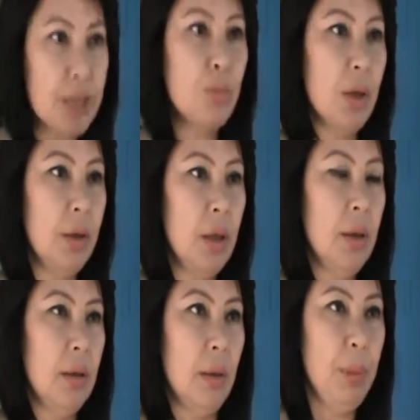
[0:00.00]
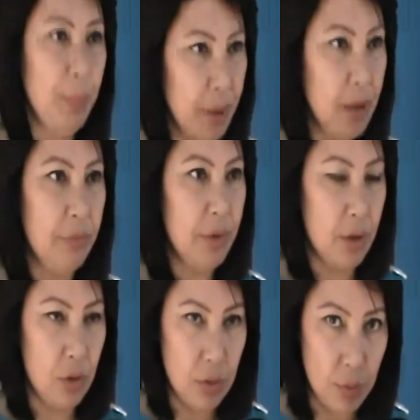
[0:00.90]
just want that people
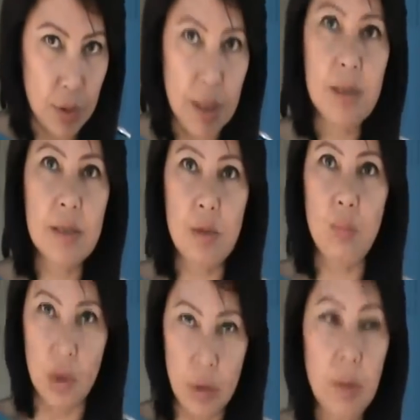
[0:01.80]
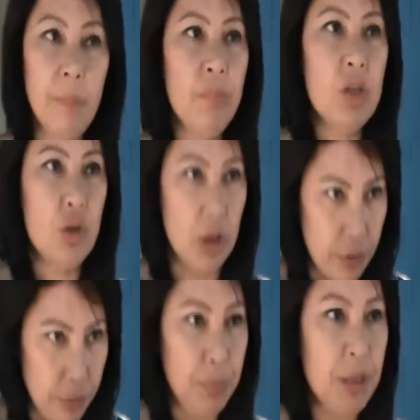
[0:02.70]
living along the interstate border
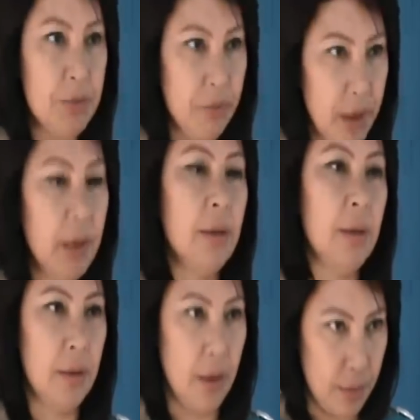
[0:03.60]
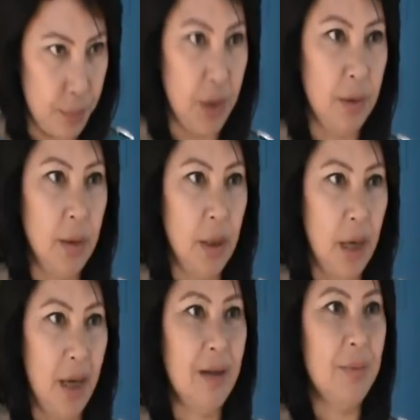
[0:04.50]
should live peacefully and in harmony.
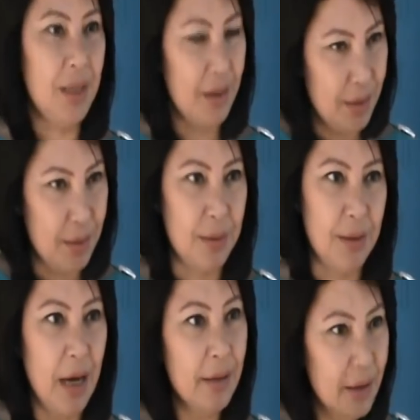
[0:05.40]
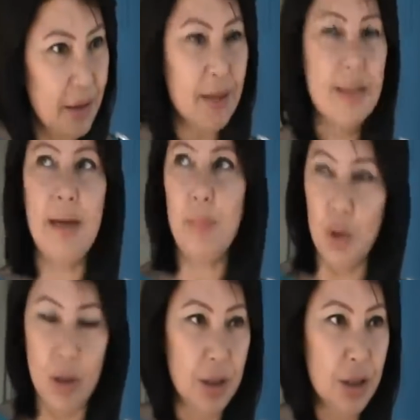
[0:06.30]
And other things
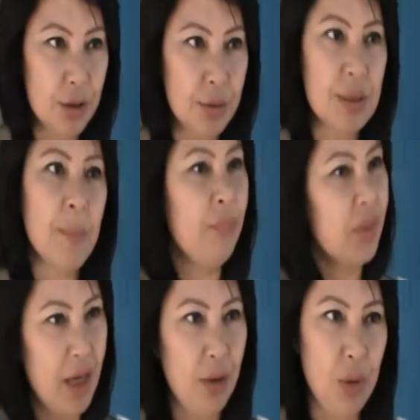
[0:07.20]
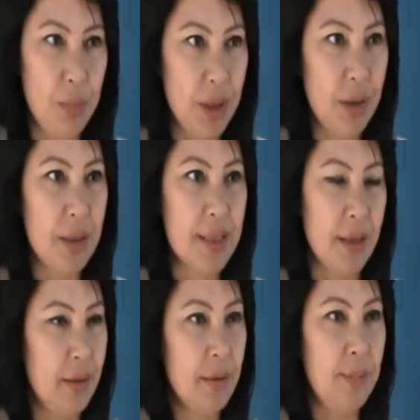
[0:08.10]
like border issues, that will be
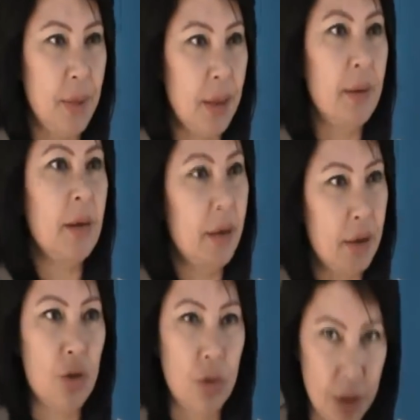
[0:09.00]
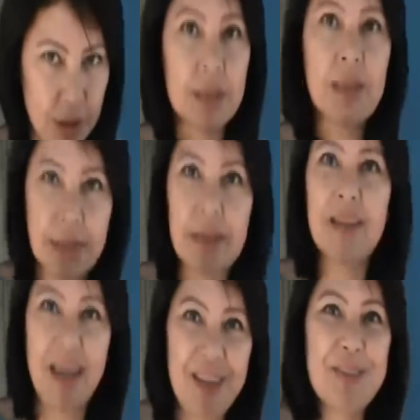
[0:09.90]
decided by higher authorities. That's
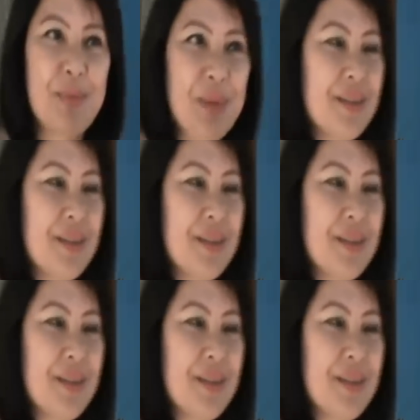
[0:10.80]
it. Thank you so